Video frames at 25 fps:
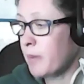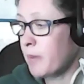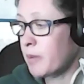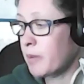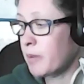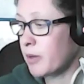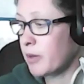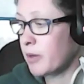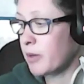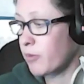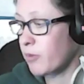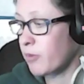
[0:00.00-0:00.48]

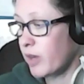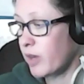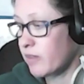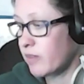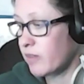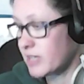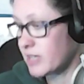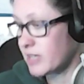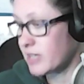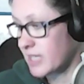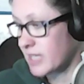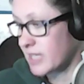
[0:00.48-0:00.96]
being
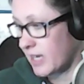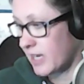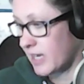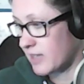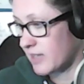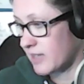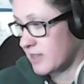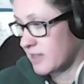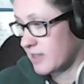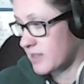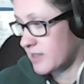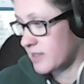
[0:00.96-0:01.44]
relevant
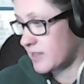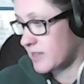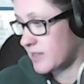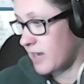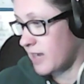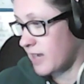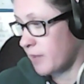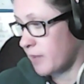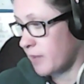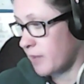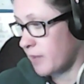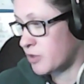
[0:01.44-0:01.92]
again
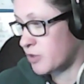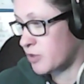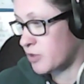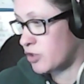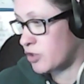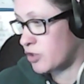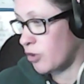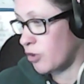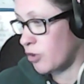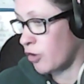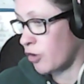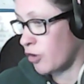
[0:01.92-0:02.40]
snaps
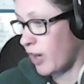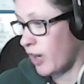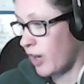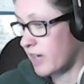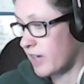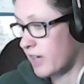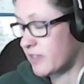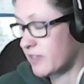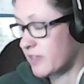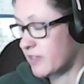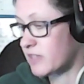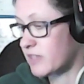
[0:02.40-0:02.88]
Joker
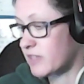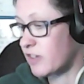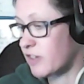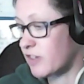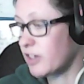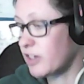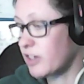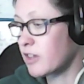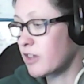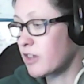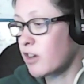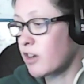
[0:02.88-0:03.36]
out of his
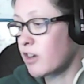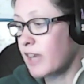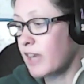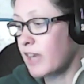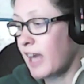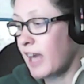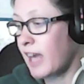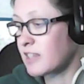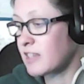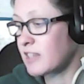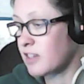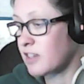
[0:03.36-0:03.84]
very long
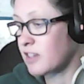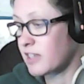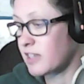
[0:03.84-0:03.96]
catatonic